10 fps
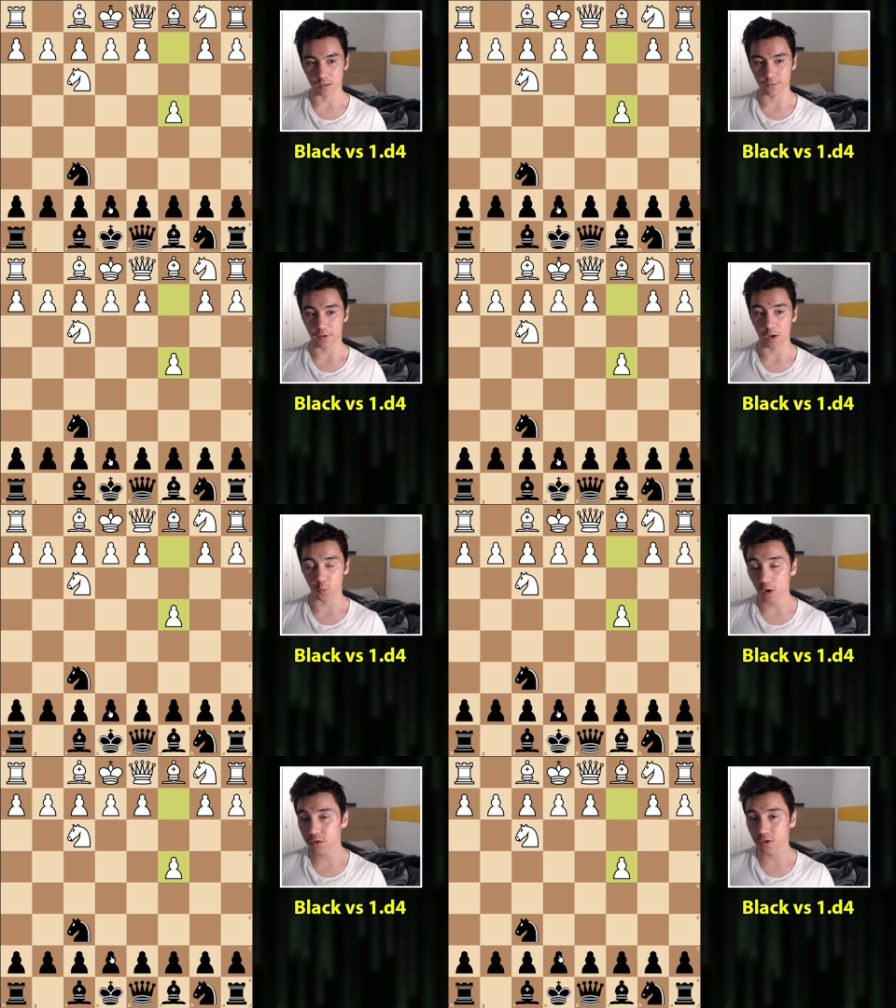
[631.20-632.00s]
if I
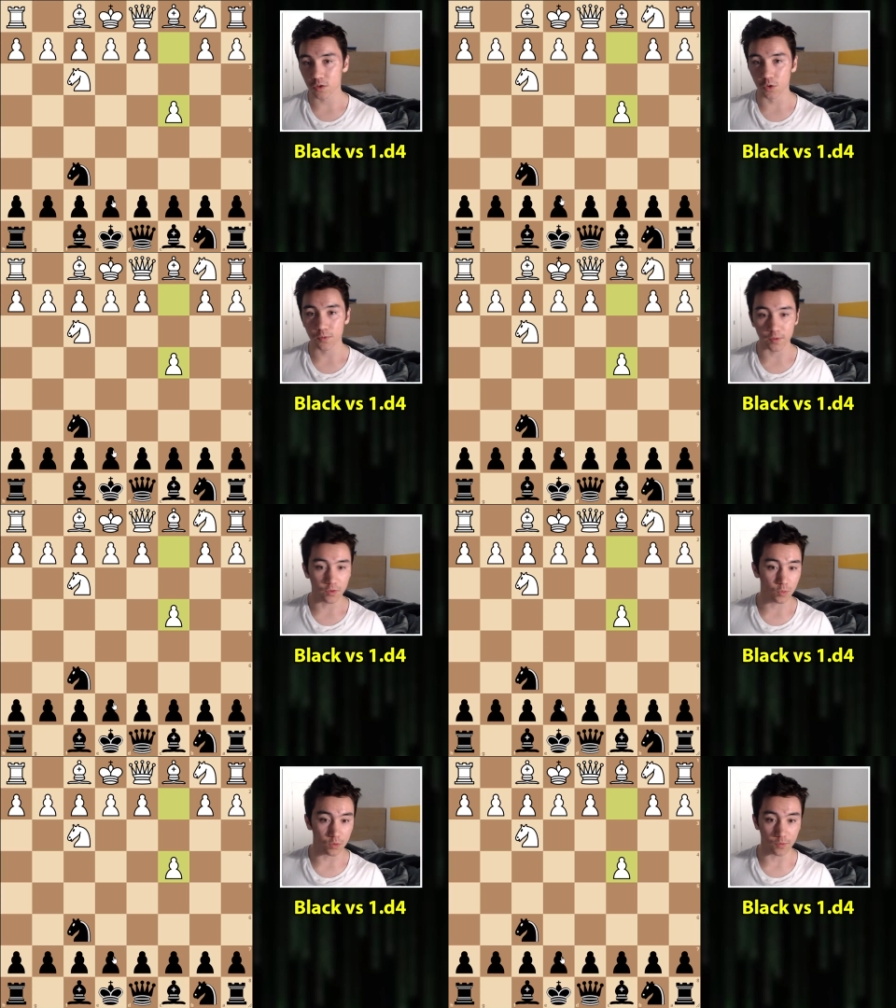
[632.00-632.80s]
want to go for the
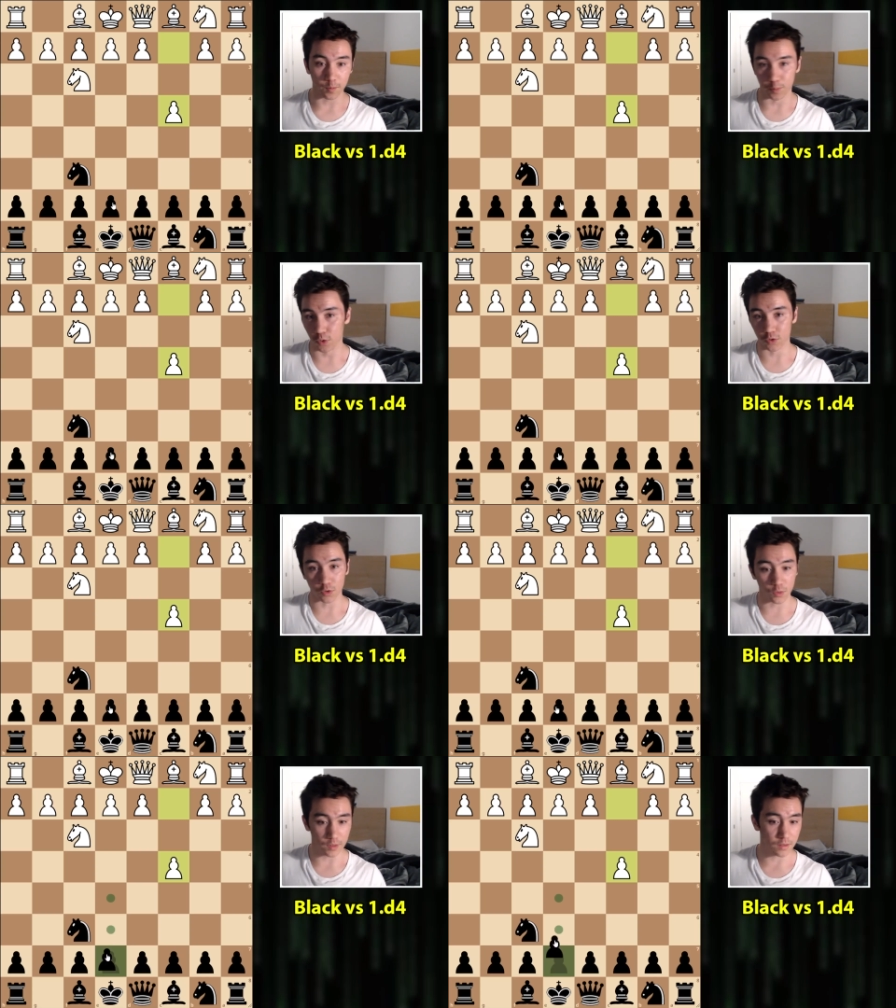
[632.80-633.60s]
sort of
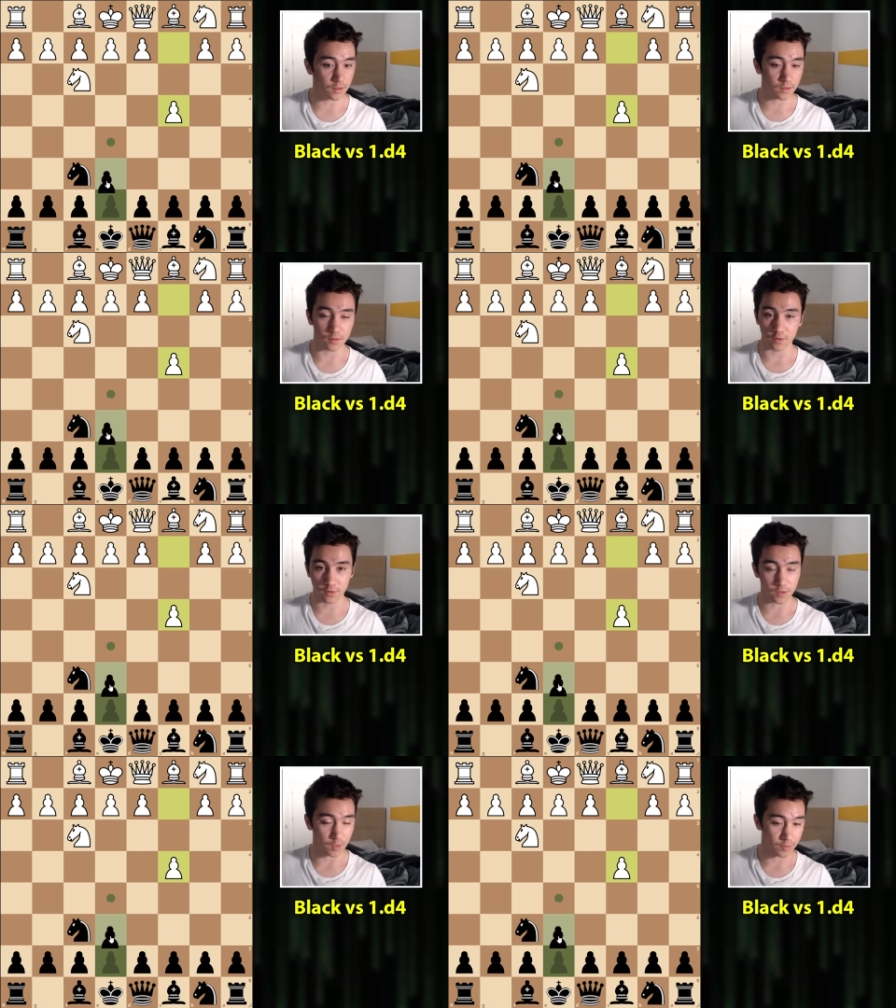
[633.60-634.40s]
Bogo Indians
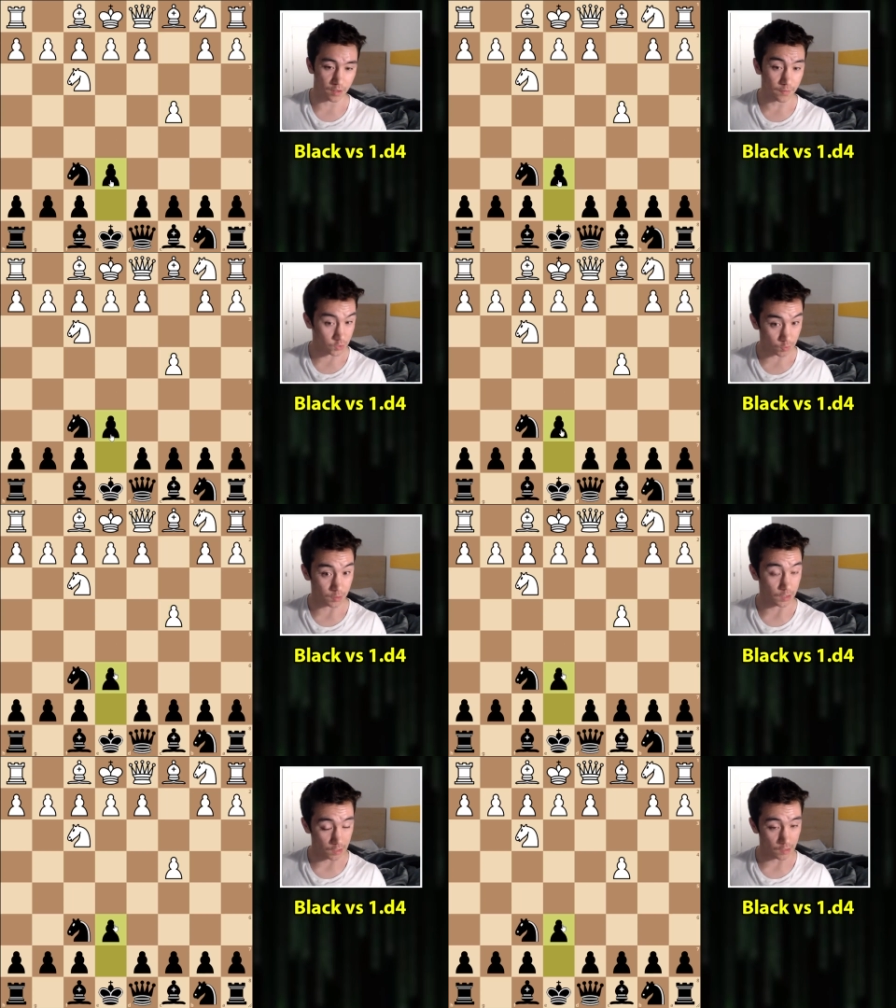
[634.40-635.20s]
type stuff, I should
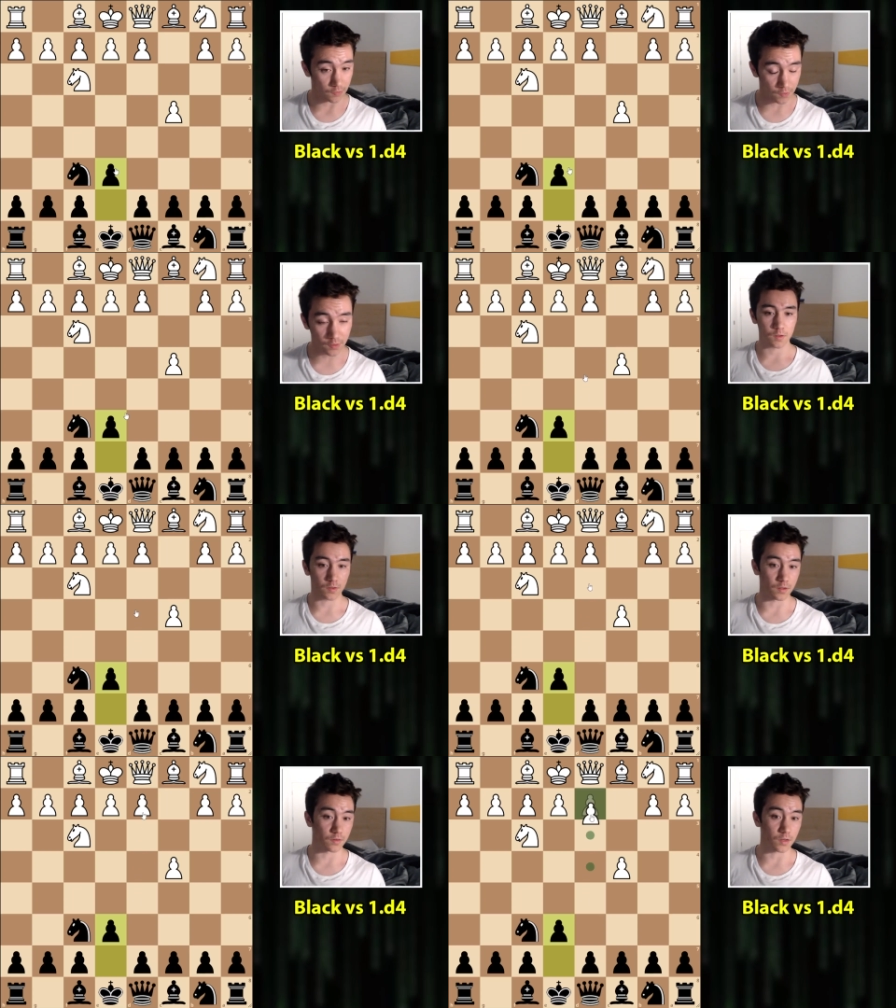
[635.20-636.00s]
play e6,
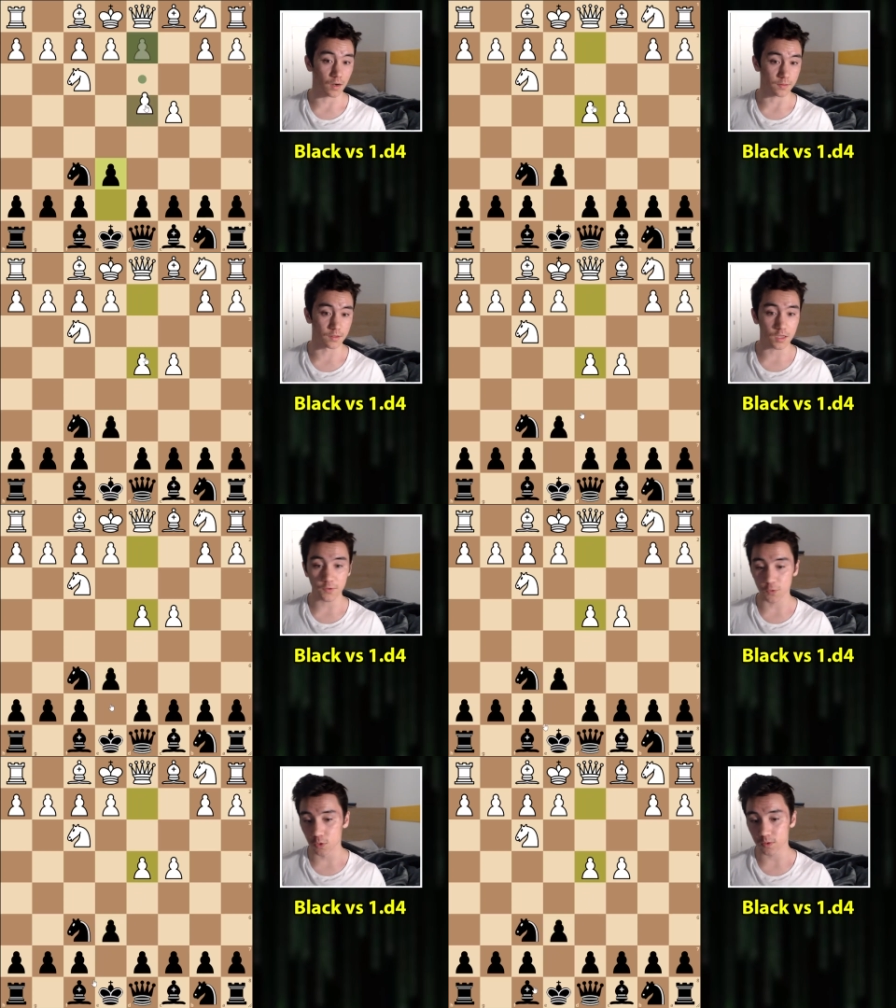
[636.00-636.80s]
since after
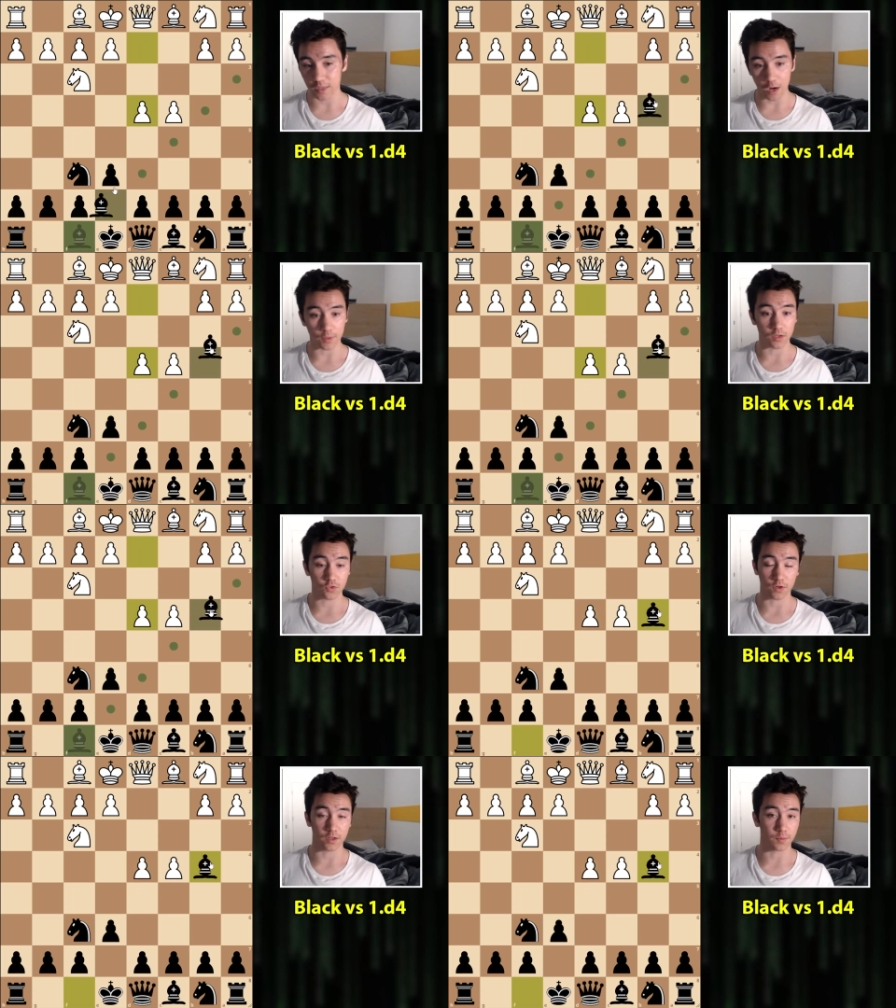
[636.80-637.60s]
d4, now we can
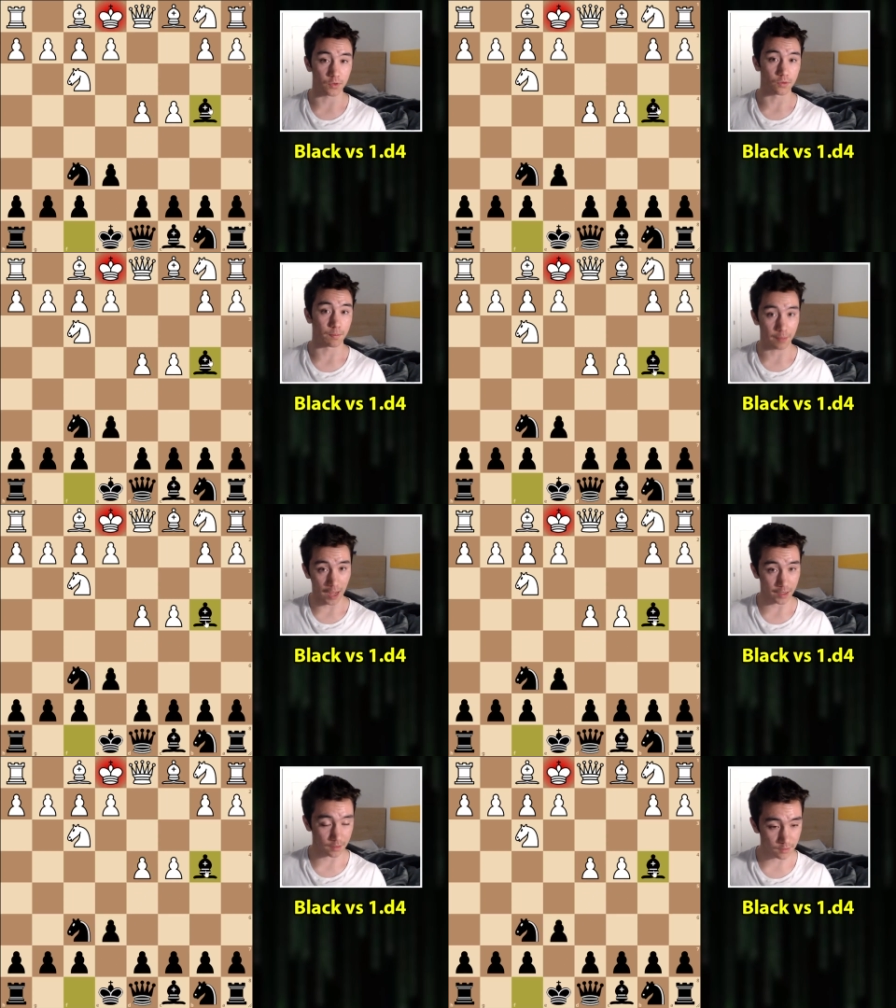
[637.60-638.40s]
transpose
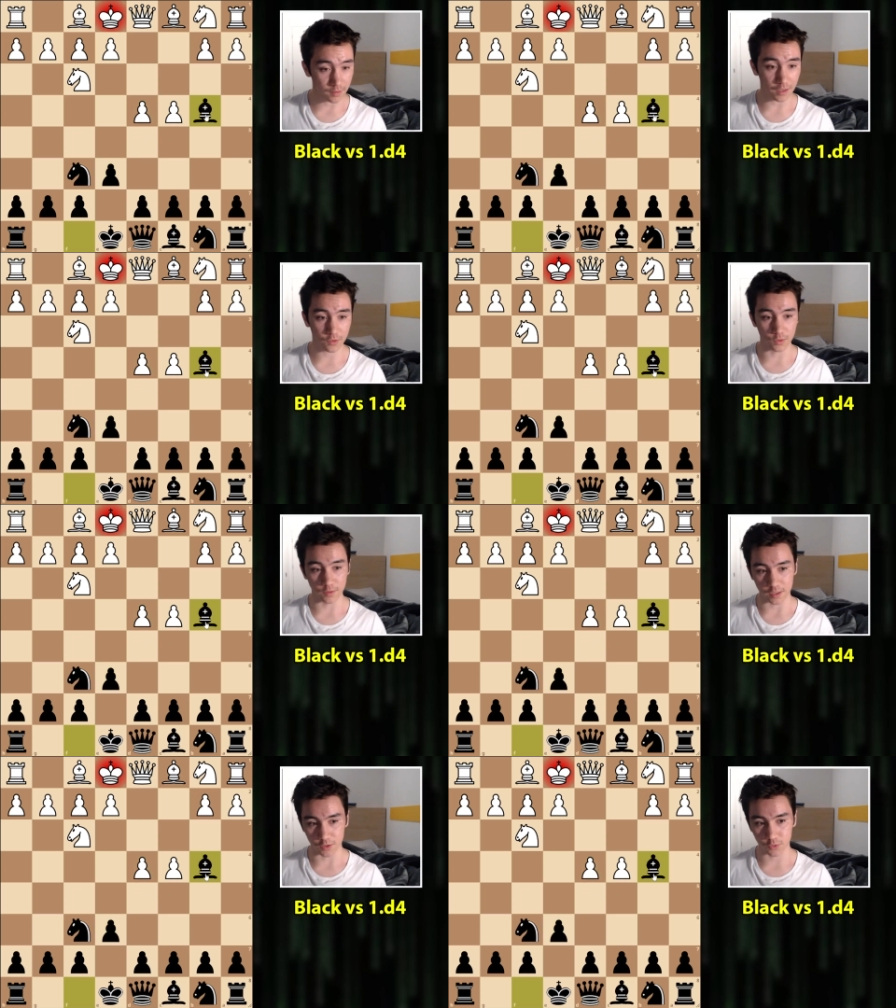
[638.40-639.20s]
back into that sort
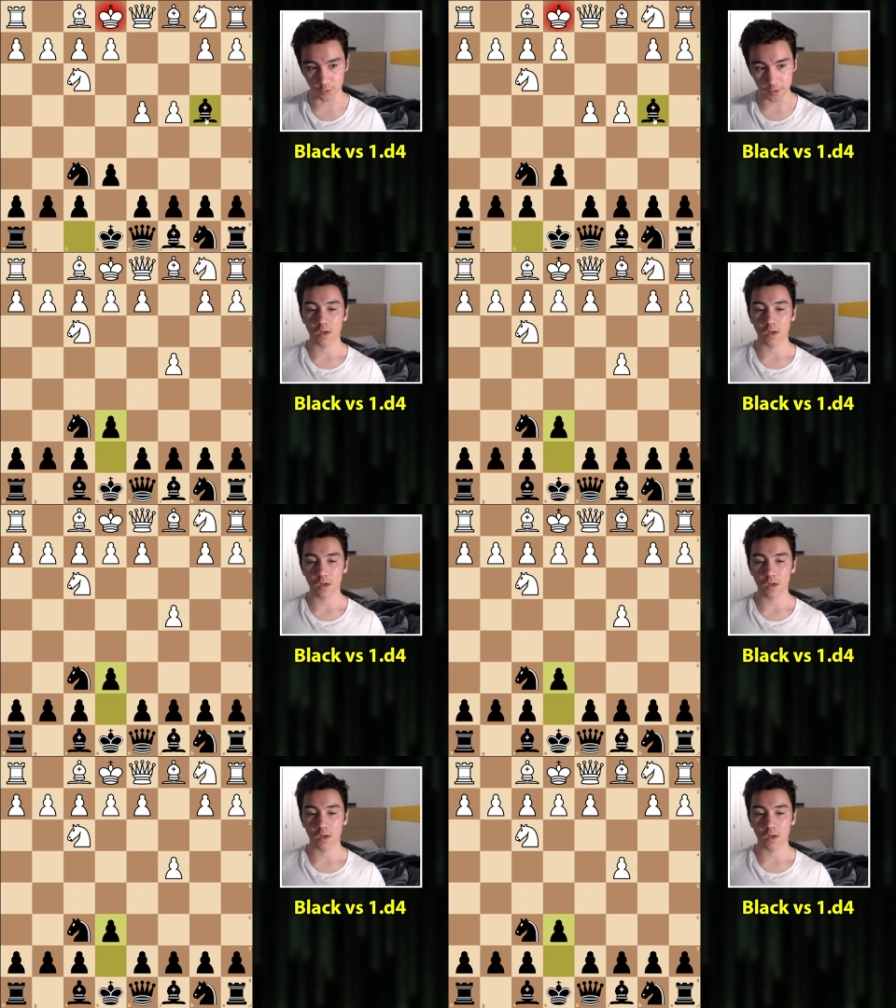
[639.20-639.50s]
of territory.